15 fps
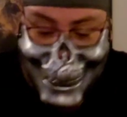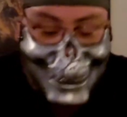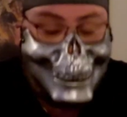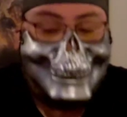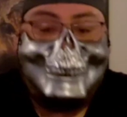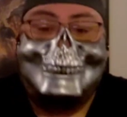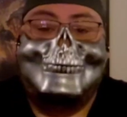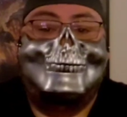
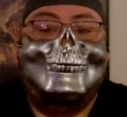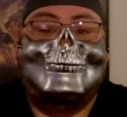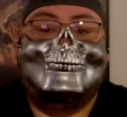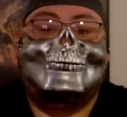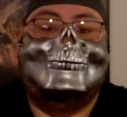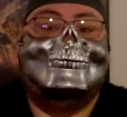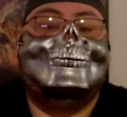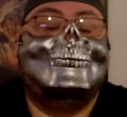horror
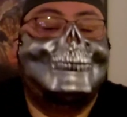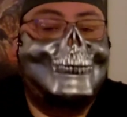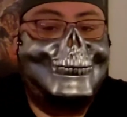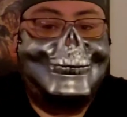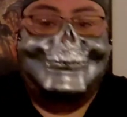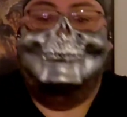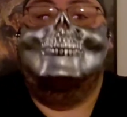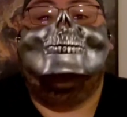patrons
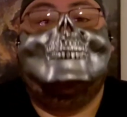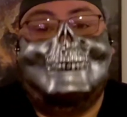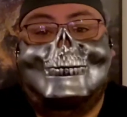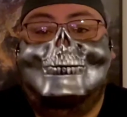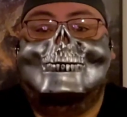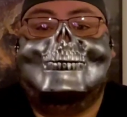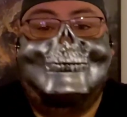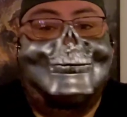when it
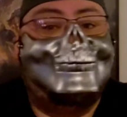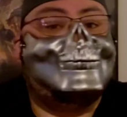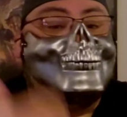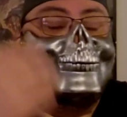comes out.